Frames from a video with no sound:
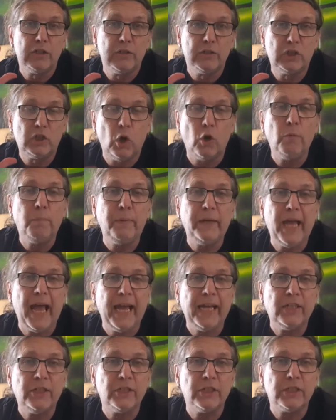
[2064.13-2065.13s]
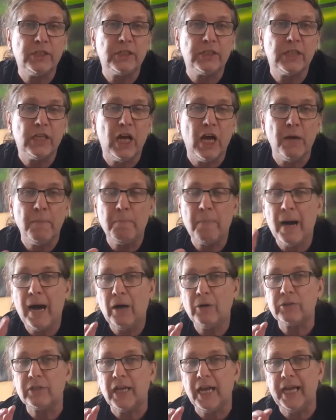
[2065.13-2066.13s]
Don't be anxious
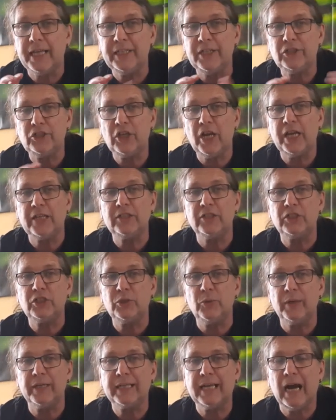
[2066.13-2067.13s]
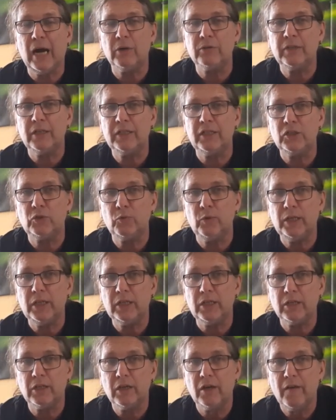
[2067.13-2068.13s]
about any changes you encounter this
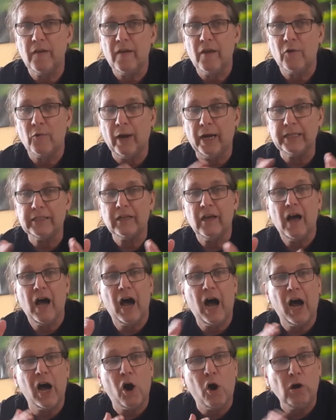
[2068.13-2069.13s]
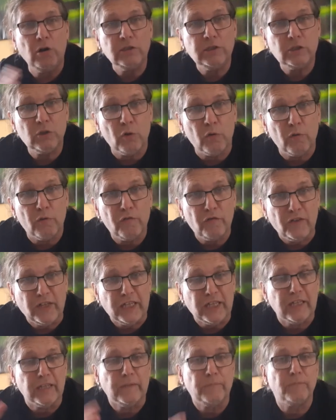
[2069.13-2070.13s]
week, right? I also
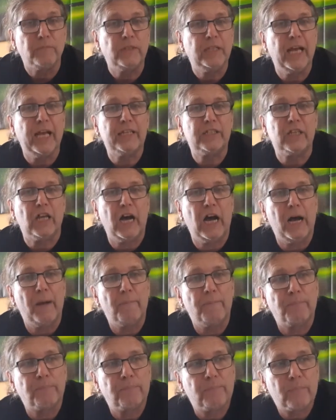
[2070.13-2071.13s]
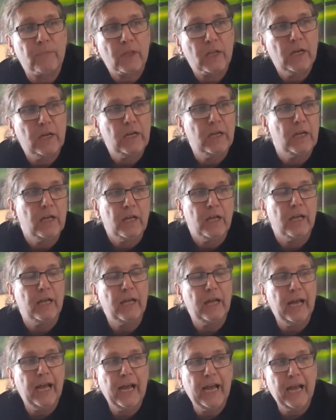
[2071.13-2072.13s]
feel that, um,
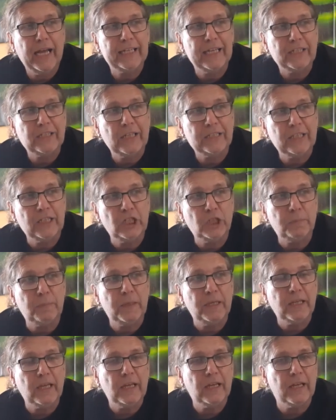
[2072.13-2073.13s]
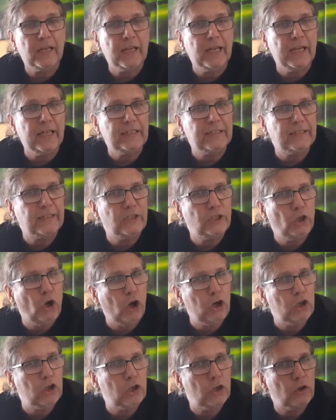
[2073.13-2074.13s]
energetically speaking, it's
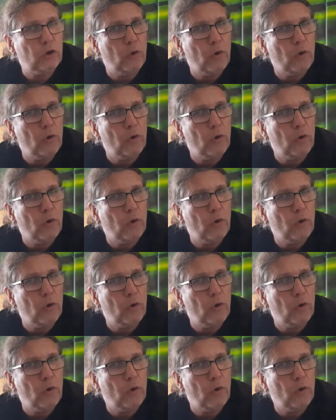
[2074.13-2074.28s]
not